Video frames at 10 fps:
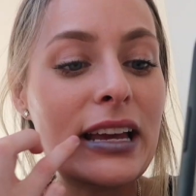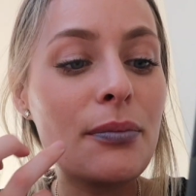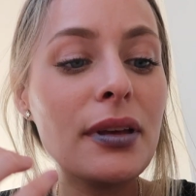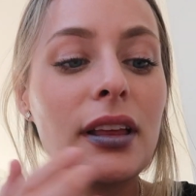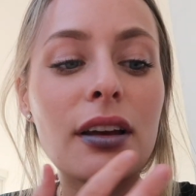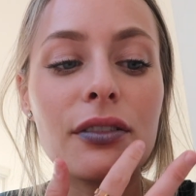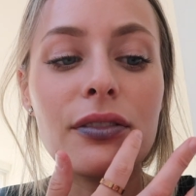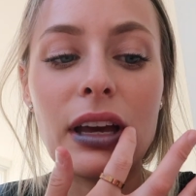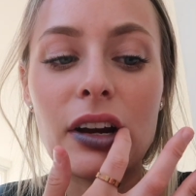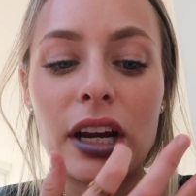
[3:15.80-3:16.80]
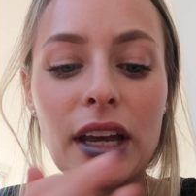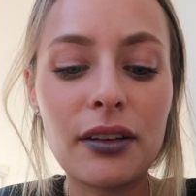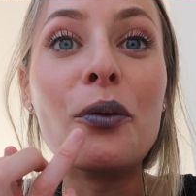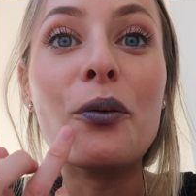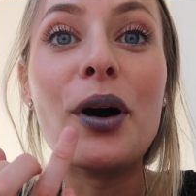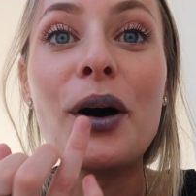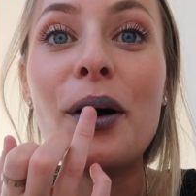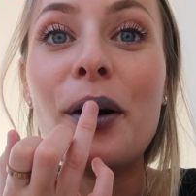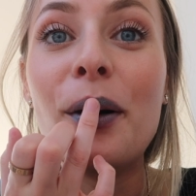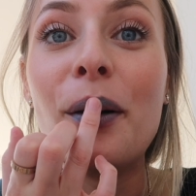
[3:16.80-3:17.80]
could be like a fairy.
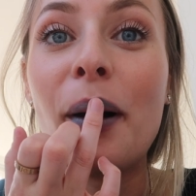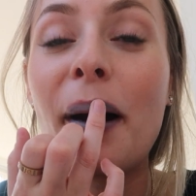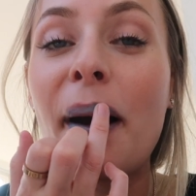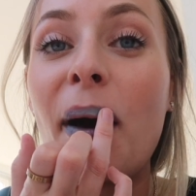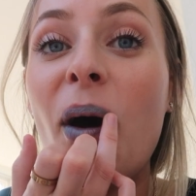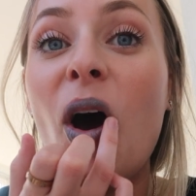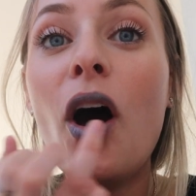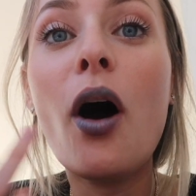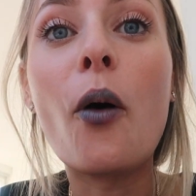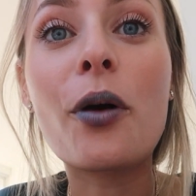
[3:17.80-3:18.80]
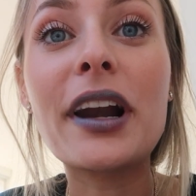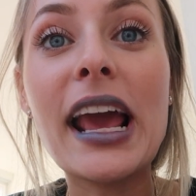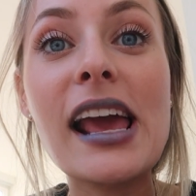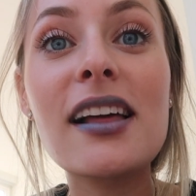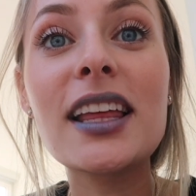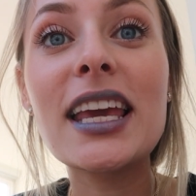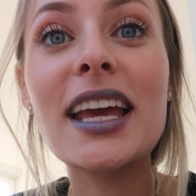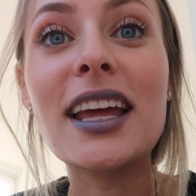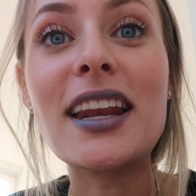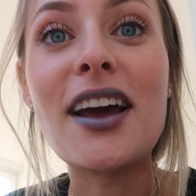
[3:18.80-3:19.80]
Whoa. Or an
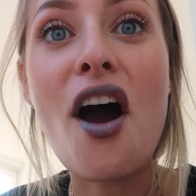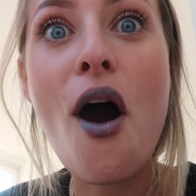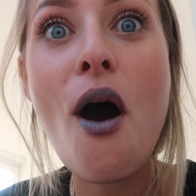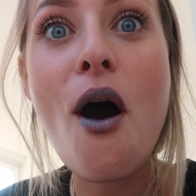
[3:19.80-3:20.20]
alien.